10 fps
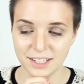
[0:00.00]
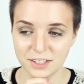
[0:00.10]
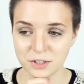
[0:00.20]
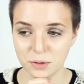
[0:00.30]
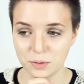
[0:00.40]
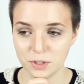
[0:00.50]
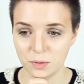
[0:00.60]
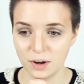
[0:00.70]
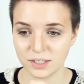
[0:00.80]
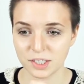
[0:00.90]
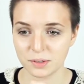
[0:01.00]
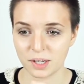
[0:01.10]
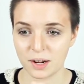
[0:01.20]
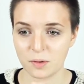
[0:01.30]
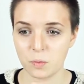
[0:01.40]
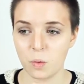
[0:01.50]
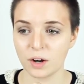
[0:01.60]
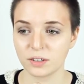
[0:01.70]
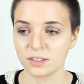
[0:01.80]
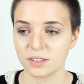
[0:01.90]
I say school taught us. There was like
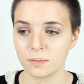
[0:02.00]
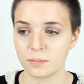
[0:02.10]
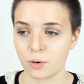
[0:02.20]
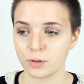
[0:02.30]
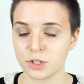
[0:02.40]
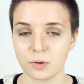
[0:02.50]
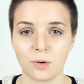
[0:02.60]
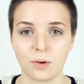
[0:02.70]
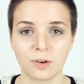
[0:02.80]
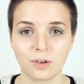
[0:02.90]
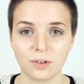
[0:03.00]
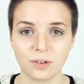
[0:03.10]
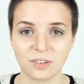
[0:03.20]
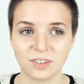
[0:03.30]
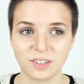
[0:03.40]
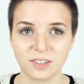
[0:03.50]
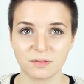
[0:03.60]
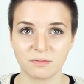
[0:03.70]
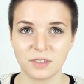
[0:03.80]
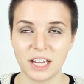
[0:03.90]
one brochure
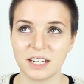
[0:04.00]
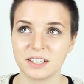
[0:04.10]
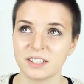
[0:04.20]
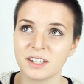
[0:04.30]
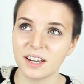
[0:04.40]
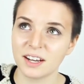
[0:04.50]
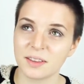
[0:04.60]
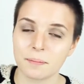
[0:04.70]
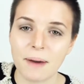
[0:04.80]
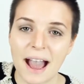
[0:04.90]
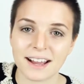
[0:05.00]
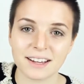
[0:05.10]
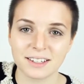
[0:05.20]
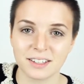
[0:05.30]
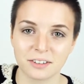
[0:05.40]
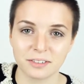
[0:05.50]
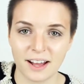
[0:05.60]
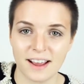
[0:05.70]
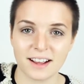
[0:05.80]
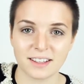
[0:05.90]
hidden at the back of
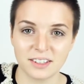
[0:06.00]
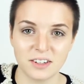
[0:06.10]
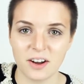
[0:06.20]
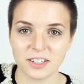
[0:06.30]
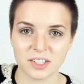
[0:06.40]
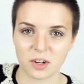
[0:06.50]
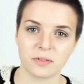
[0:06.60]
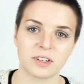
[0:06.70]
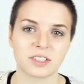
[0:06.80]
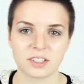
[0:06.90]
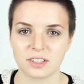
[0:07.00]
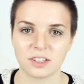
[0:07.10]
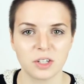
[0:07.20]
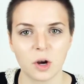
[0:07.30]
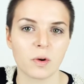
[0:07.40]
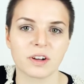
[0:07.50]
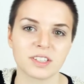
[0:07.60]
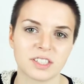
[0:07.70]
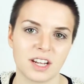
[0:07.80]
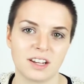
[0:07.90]
like the nurse's office that no one
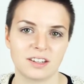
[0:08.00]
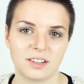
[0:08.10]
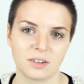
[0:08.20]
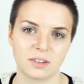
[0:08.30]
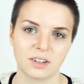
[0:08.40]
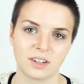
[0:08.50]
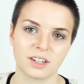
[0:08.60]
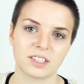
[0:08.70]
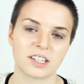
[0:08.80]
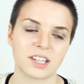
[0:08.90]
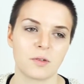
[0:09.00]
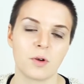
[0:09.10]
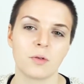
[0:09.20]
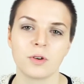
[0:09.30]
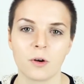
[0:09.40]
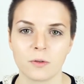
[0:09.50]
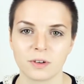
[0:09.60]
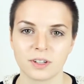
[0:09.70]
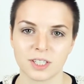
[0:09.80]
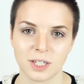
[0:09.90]
could see, you know, because that's how well known
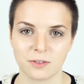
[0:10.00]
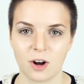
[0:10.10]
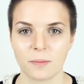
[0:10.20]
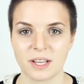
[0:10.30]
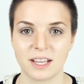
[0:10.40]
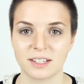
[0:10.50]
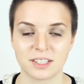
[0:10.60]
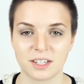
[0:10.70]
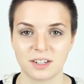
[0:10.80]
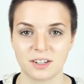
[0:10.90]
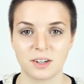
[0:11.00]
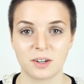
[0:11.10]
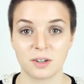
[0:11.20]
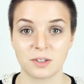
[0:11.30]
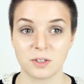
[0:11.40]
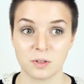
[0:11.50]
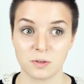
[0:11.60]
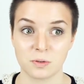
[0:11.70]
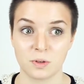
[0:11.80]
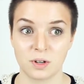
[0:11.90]
self harming is
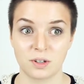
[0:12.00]
to